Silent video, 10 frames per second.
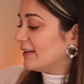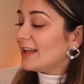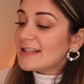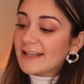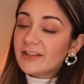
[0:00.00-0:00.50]

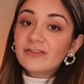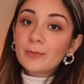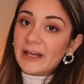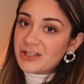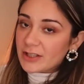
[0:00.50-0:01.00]
that's it from
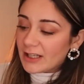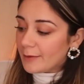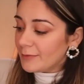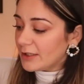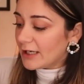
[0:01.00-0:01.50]

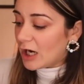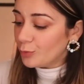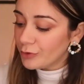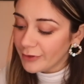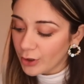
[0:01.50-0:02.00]
H&M now
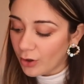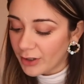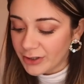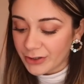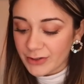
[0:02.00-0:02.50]
moving
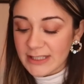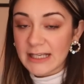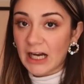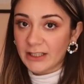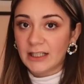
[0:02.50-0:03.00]
on to
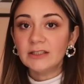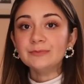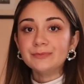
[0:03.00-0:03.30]
Zara